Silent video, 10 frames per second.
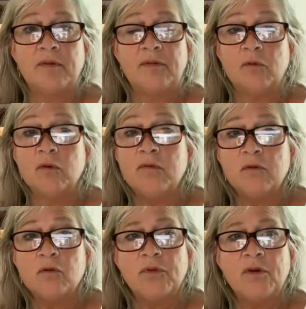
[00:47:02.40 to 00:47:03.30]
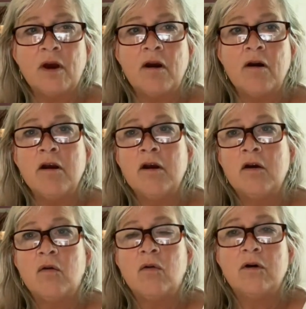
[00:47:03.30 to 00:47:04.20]
maybe some grief groups are,
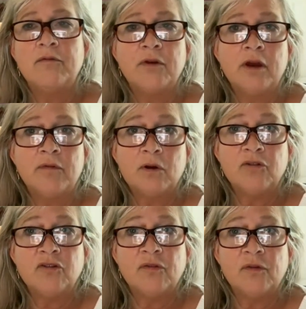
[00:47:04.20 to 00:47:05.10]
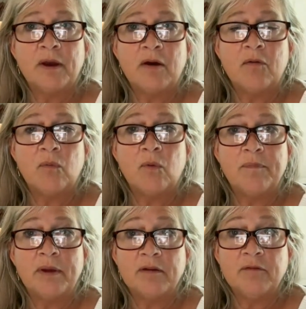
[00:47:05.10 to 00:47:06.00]
or if you have questions about
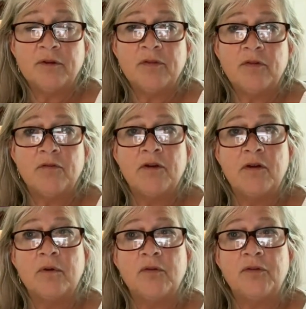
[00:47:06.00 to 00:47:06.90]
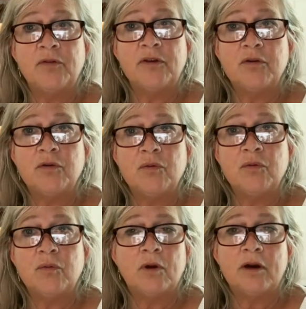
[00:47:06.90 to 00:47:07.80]
what benefits are available to
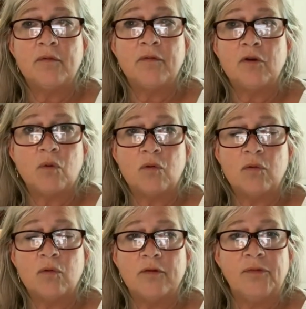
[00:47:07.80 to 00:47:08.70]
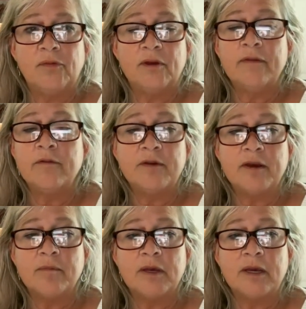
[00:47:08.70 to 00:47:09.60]
you, whatever your role is in the
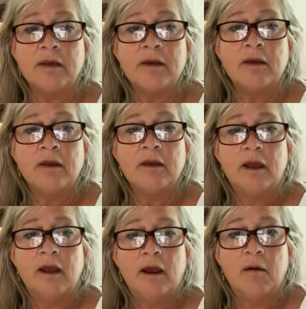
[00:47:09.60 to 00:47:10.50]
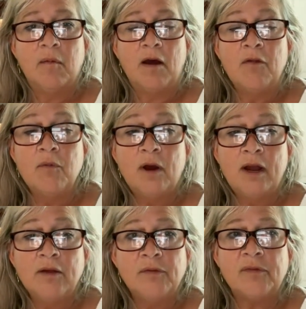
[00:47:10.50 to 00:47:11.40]
family.
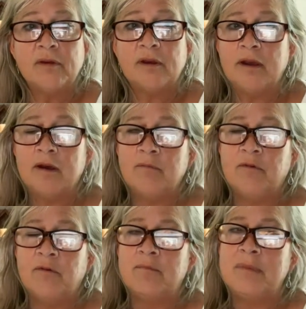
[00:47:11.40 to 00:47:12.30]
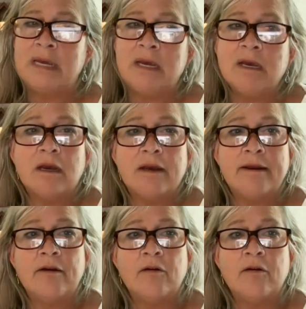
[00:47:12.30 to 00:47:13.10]
Otherwise, for me,